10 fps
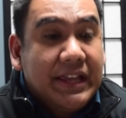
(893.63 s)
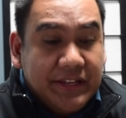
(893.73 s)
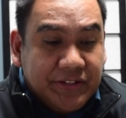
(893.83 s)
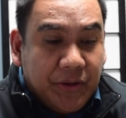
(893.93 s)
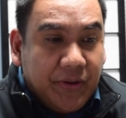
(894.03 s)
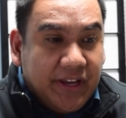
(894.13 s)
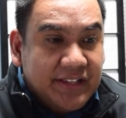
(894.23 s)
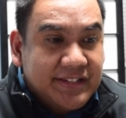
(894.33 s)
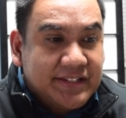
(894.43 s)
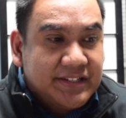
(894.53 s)
So
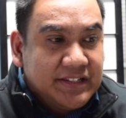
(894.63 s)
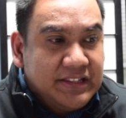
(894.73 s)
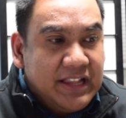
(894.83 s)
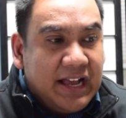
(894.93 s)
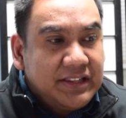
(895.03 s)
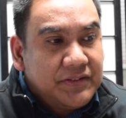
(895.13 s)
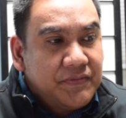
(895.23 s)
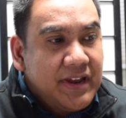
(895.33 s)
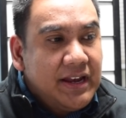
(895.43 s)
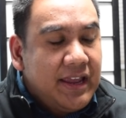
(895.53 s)
it's not
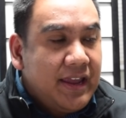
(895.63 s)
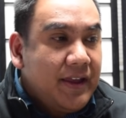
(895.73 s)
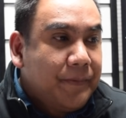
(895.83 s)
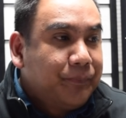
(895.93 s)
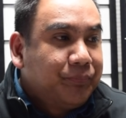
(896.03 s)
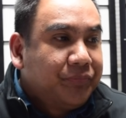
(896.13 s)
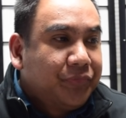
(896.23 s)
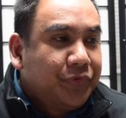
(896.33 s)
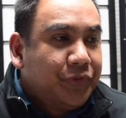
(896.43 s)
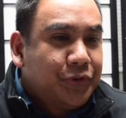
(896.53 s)
really
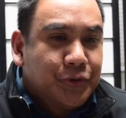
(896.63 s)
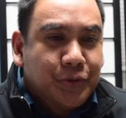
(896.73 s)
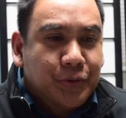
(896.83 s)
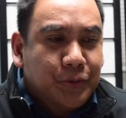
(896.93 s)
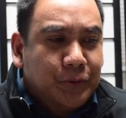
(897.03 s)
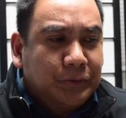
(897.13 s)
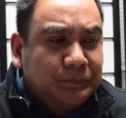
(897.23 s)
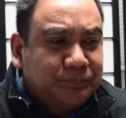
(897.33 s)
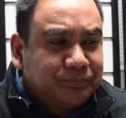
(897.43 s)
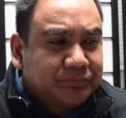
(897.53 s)
to
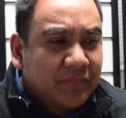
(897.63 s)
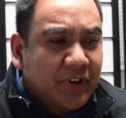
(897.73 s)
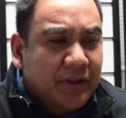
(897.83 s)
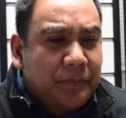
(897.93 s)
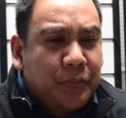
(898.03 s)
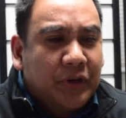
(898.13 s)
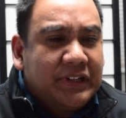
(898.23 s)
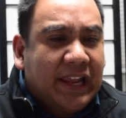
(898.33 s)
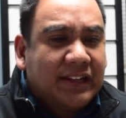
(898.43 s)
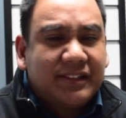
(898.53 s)

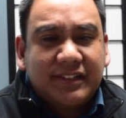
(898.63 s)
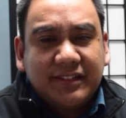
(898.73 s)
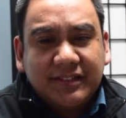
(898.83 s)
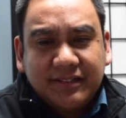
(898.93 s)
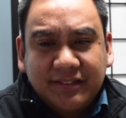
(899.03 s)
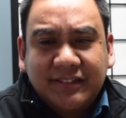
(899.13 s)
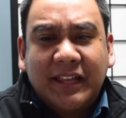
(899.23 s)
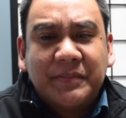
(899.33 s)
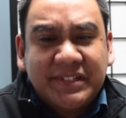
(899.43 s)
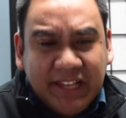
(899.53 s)
protect
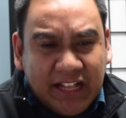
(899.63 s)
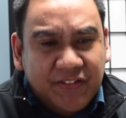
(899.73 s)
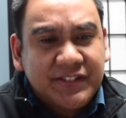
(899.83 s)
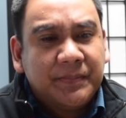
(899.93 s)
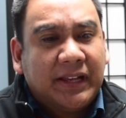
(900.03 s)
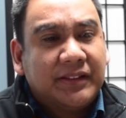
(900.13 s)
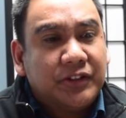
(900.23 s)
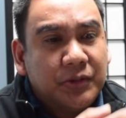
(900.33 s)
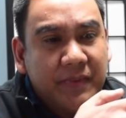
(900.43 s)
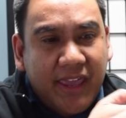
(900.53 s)
themselves,
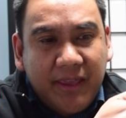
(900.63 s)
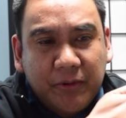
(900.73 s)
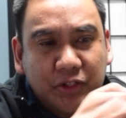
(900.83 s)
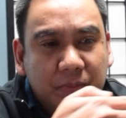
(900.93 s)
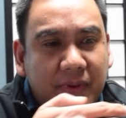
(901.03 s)
but to be able to